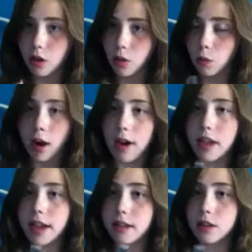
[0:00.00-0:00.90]
why they
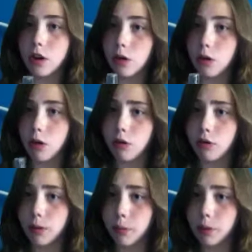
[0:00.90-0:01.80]
had to go
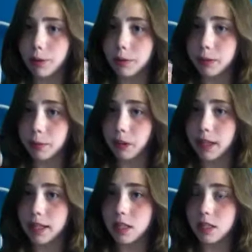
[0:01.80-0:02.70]
overboard with the
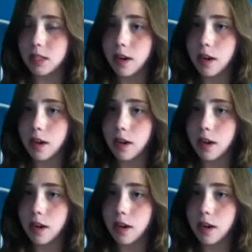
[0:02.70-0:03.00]
price